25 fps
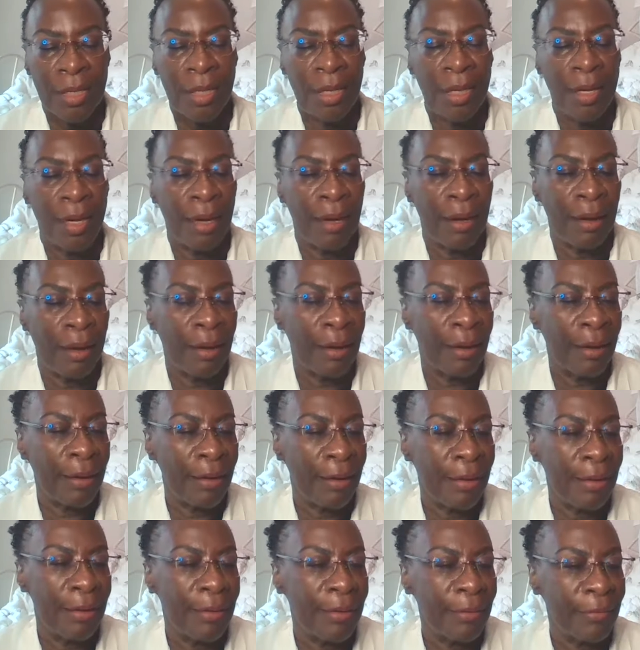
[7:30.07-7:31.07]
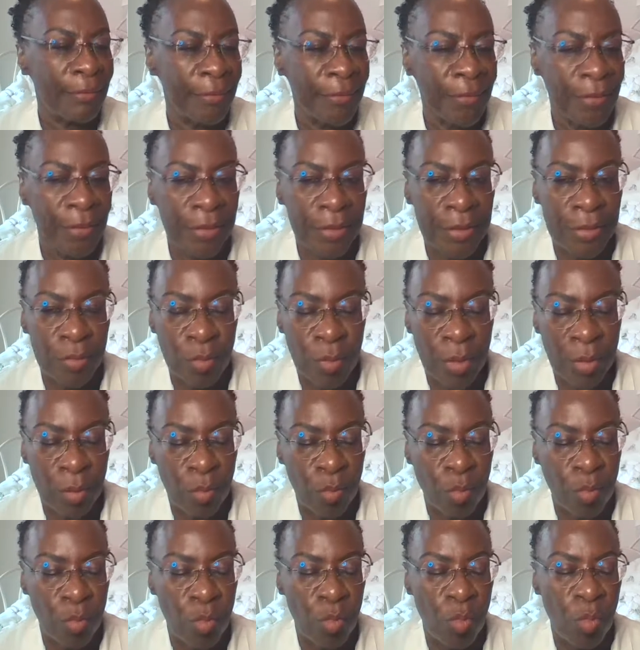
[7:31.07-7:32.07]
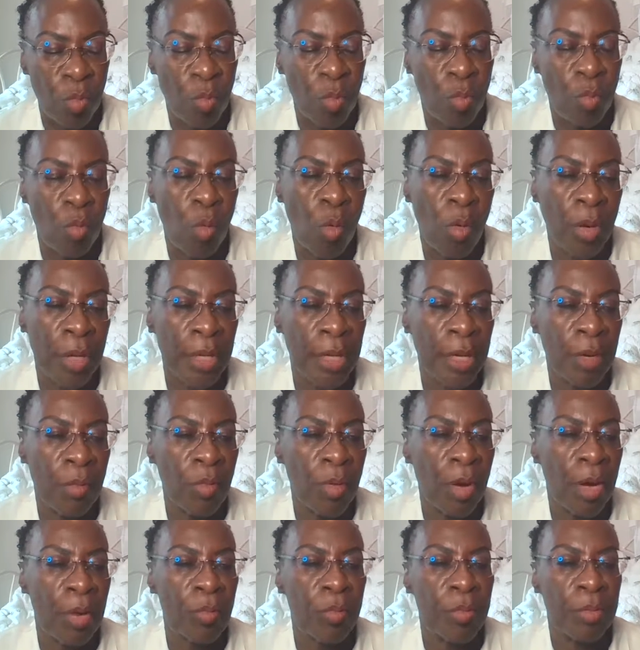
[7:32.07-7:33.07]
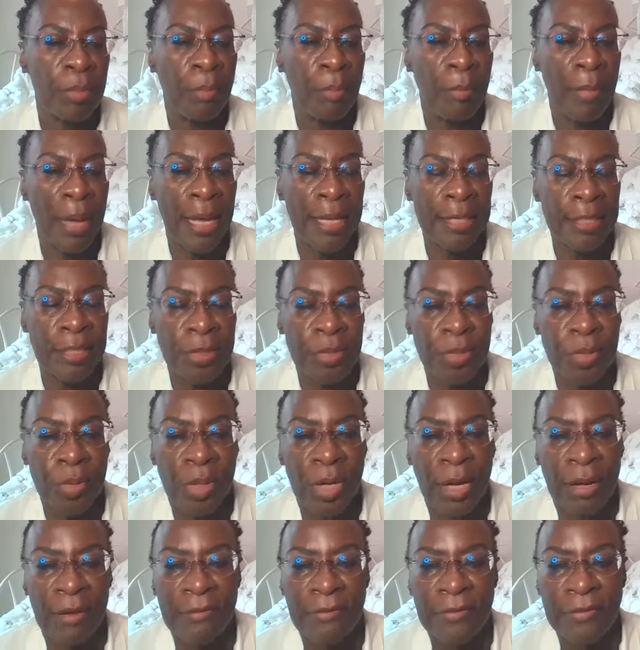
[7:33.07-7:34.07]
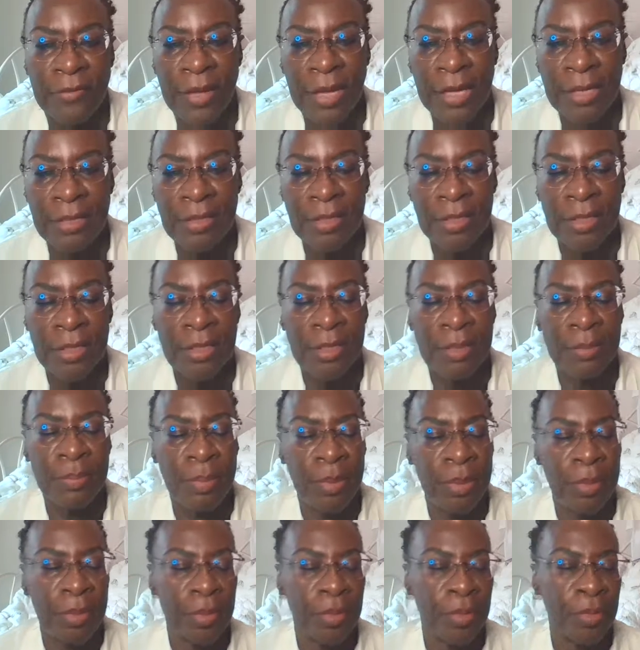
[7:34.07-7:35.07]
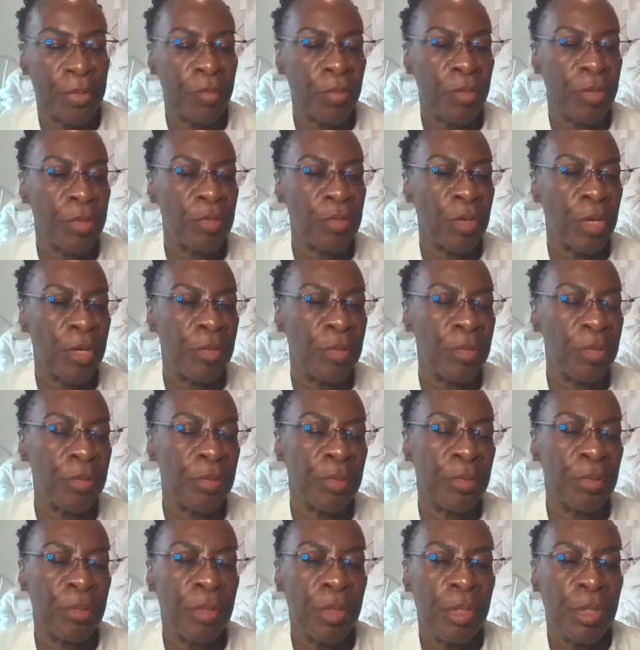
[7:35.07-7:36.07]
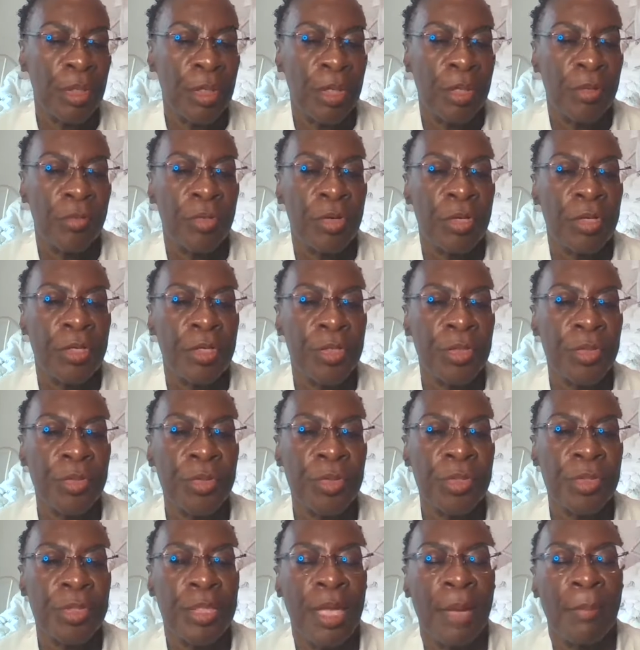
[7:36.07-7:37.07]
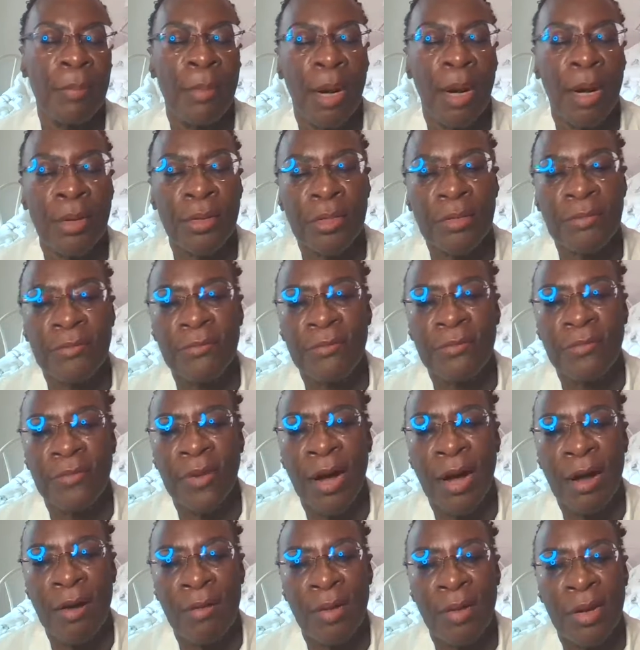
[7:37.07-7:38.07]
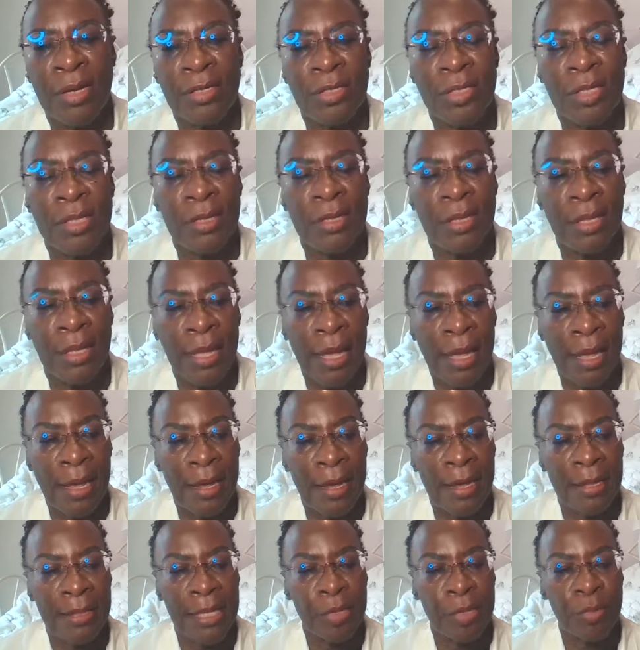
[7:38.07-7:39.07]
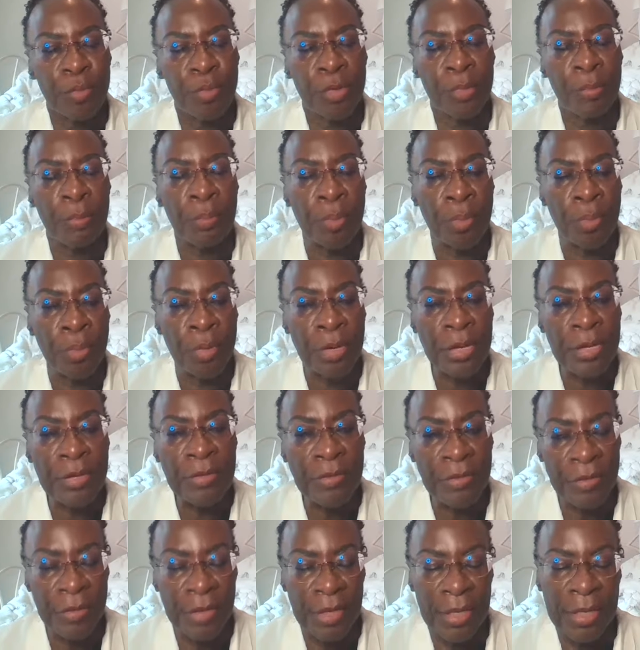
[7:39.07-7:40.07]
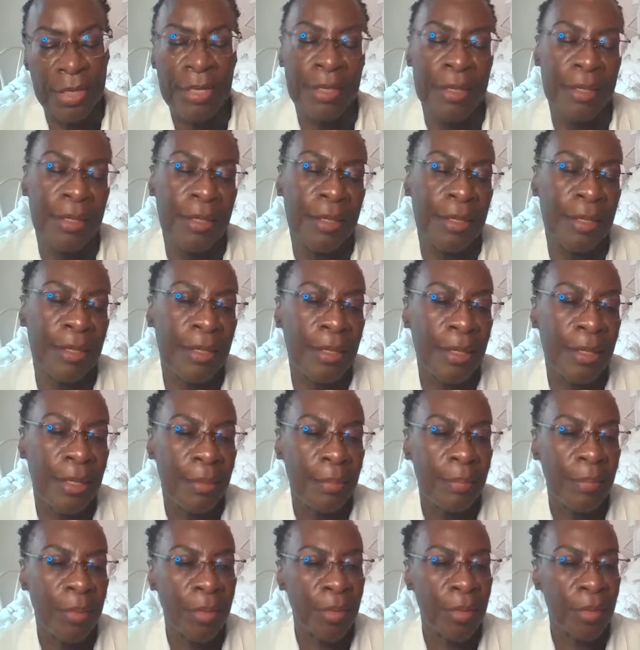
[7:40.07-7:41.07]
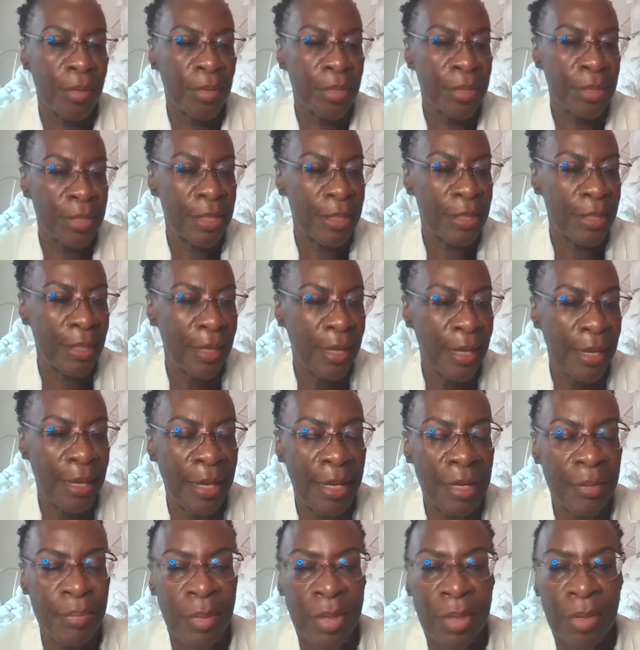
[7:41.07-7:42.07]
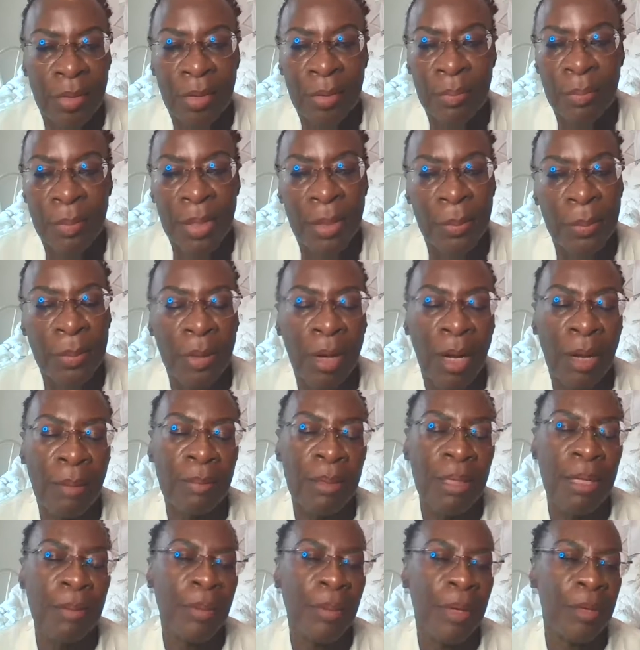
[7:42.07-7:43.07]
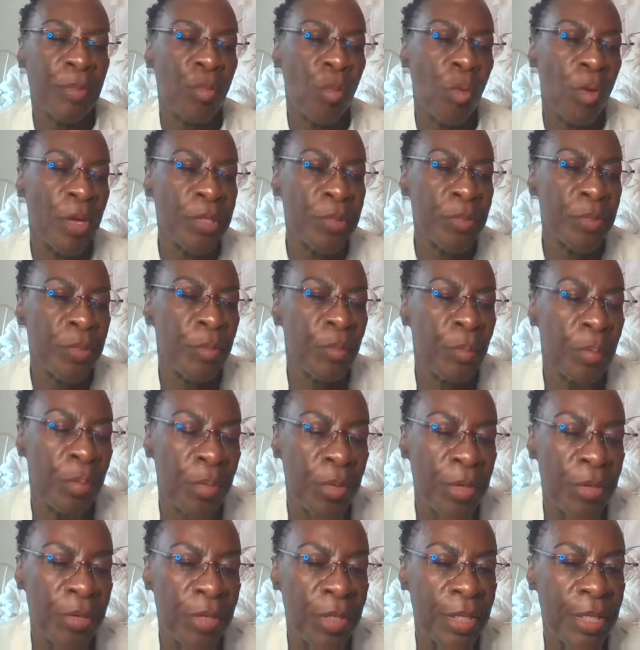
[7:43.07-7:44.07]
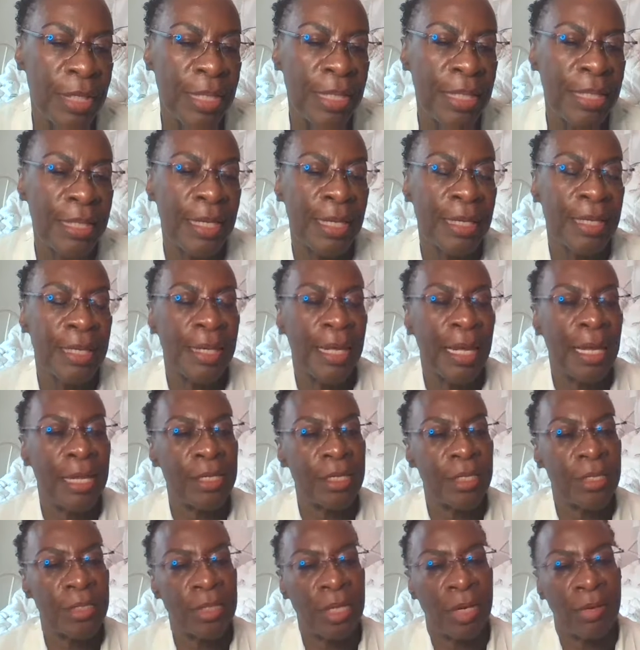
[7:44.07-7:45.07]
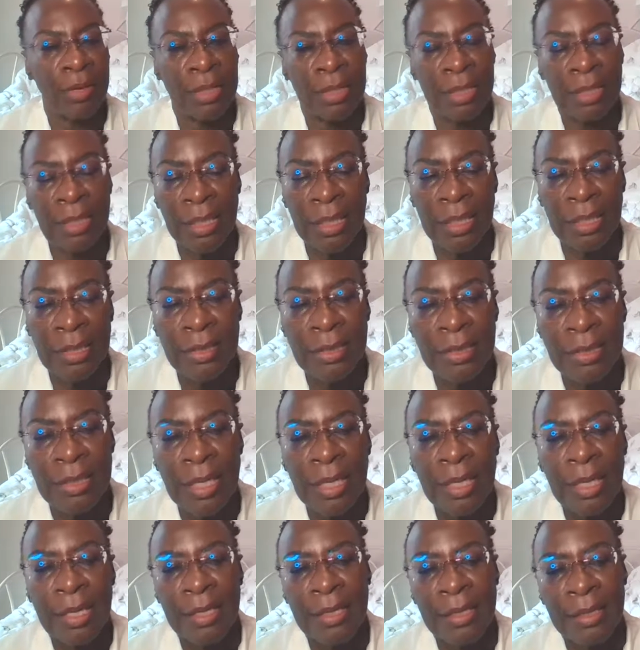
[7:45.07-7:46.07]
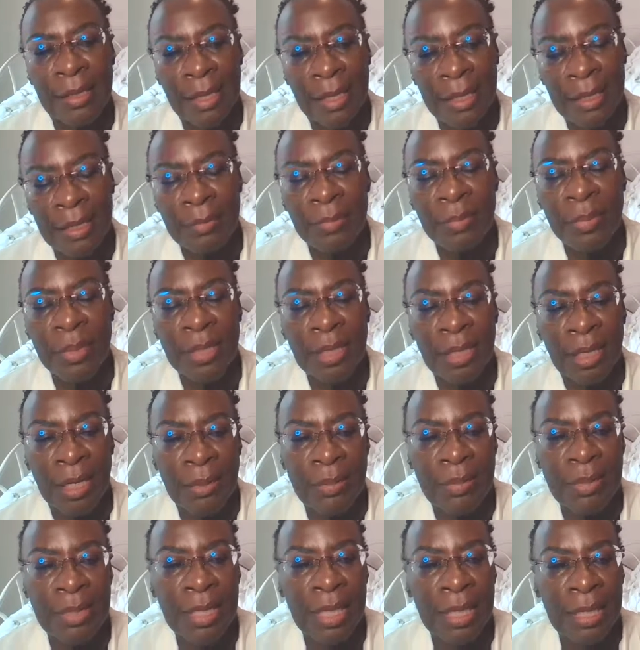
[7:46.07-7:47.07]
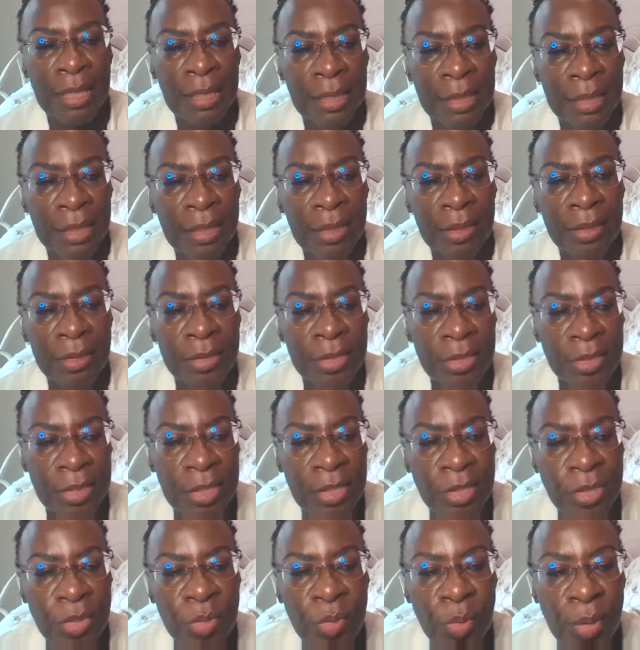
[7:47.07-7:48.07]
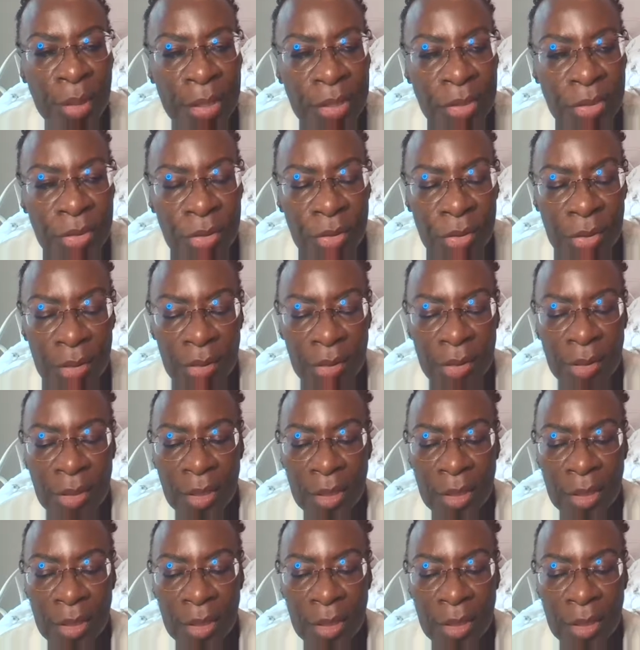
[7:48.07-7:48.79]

Of course, we're walking around with masks on our faces because we're trying to reduce the amount of virus in the air that we breathe in. Because in the air, it may not be a problem, but once we breathe it in and it enters our lungs, then it becomes a clinical situation.